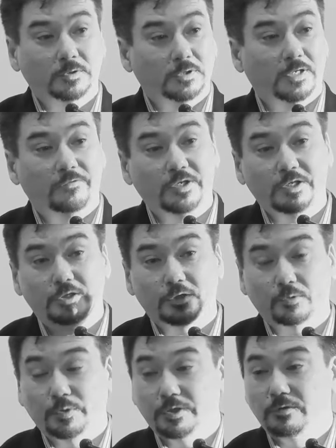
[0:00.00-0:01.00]
every year
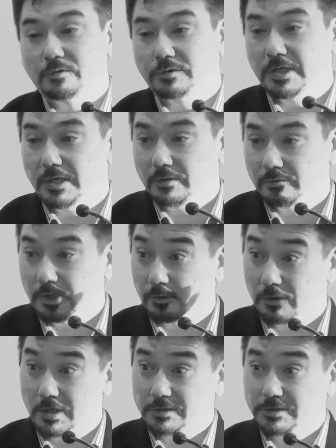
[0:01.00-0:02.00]
we'd go down
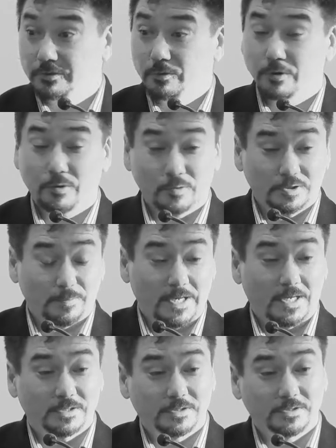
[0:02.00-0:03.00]
across the Northwest
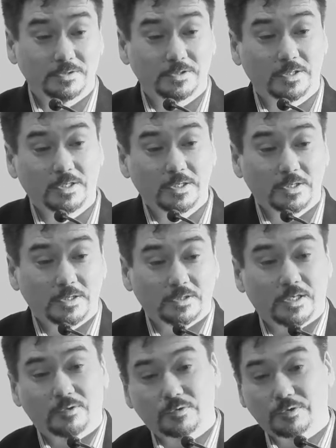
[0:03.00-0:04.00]
Passage
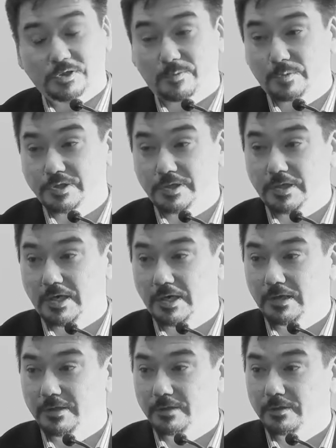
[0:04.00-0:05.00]
down to Somerset
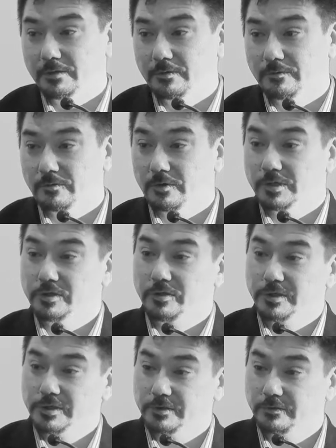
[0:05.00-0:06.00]
Island for our
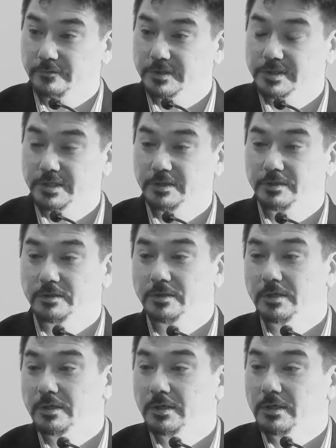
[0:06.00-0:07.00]
traditional fishing
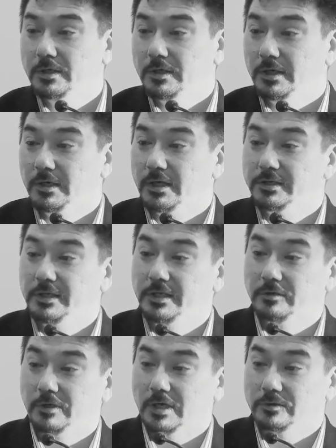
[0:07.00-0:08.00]
and hunting
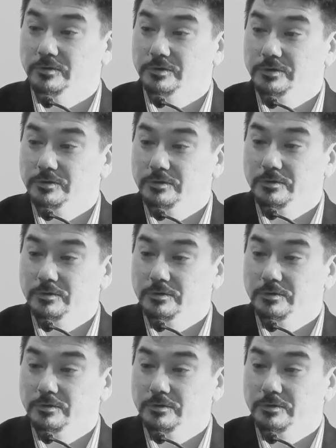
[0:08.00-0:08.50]
grounds.